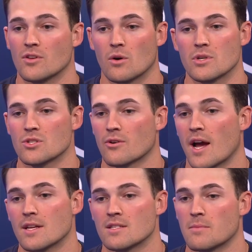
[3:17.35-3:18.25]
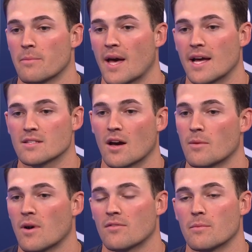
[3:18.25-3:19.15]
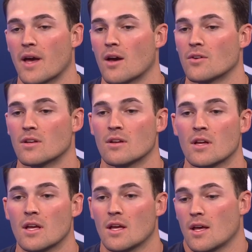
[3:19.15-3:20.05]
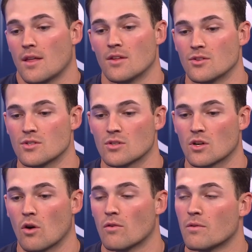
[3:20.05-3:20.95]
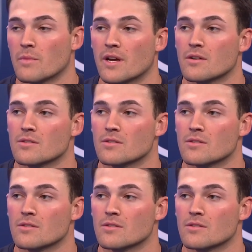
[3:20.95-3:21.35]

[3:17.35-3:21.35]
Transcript: you know, we just grinded some at bats, got him off the mound, and and then just took over from there.